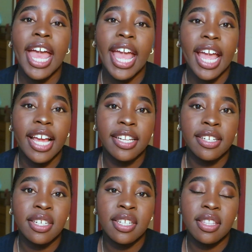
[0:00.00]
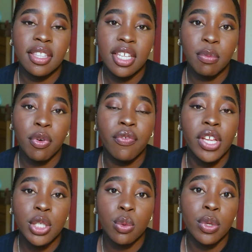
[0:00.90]
and the
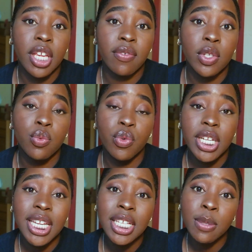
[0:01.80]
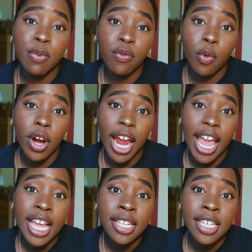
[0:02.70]
professor would give us readings
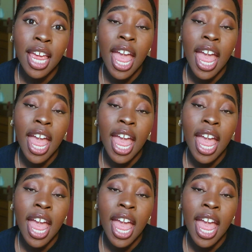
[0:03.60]
beforehand